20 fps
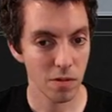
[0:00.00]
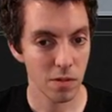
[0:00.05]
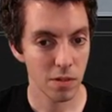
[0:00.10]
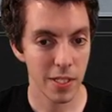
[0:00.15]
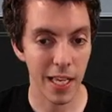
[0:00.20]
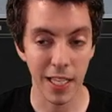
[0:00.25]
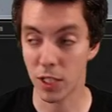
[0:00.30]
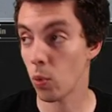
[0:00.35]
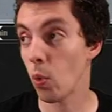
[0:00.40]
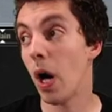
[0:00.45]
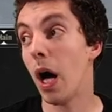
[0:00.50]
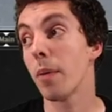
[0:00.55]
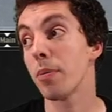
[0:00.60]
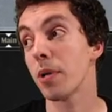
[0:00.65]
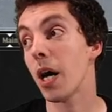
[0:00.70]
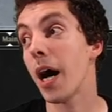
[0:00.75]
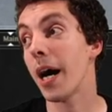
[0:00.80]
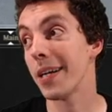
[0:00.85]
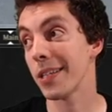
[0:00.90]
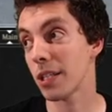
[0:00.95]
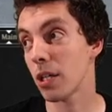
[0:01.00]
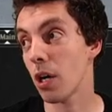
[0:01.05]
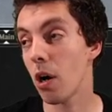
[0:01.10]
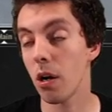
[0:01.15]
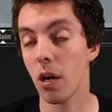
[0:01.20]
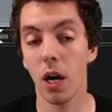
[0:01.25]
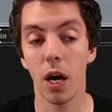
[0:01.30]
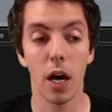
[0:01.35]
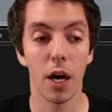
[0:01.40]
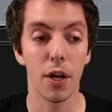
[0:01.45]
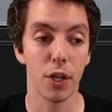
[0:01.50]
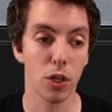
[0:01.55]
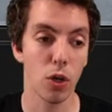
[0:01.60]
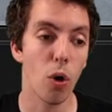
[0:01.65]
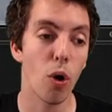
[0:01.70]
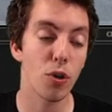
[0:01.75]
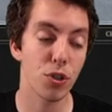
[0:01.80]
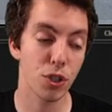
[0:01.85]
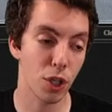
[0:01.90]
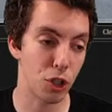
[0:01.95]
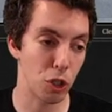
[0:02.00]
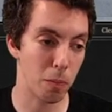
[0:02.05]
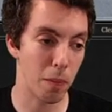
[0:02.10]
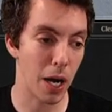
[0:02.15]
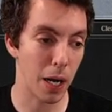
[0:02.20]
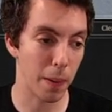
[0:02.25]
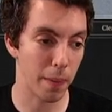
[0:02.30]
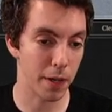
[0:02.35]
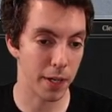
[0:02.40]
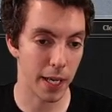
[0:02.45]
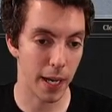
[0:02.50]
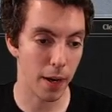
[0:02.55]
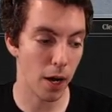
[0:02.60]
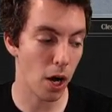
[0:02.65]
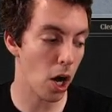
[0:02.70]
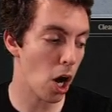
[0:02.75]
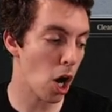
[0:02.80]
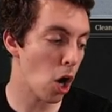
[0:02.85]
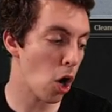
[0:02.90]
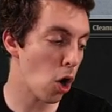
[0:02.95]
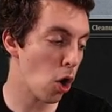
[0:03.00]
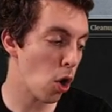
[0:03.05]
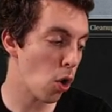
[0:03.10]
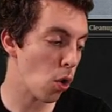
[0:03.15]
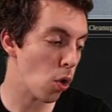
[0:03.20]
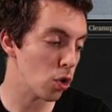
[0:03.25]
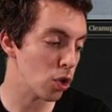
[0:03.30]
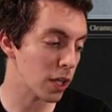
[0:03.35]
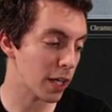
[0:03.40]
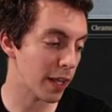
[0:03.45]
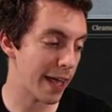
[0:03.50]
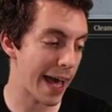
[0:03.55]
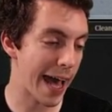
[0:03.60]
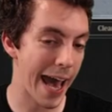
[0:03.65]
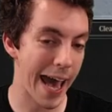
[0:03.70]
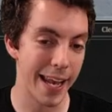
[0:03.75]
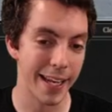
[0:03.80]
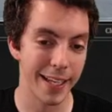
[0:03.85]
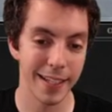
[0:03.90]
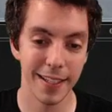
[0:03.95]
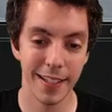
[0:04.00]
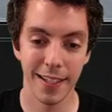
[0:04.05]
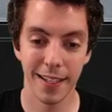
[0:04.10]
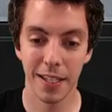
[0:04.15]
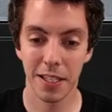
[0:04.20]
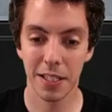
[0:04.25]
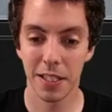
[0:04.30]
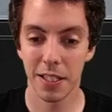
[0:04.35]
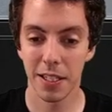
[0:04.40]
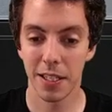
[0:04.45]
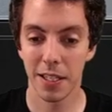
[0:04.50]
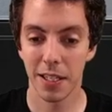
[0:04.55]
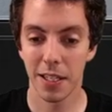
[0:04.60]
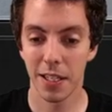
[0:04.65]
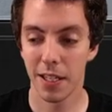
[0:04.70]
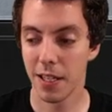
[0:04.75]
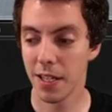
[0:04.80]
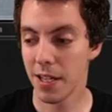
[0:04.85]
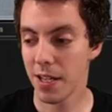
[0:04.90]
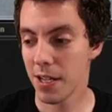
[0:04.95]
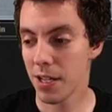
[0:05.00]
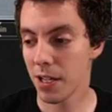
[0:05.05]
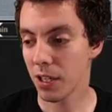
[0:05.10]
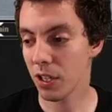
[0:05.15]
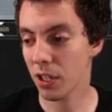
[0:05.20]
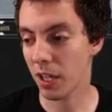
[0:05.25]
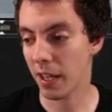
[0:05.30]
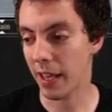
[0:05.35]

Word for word: Yeah, so while I'm gone, uh, Nicole's going to do my Monday. Oh, look at that. Game. Look at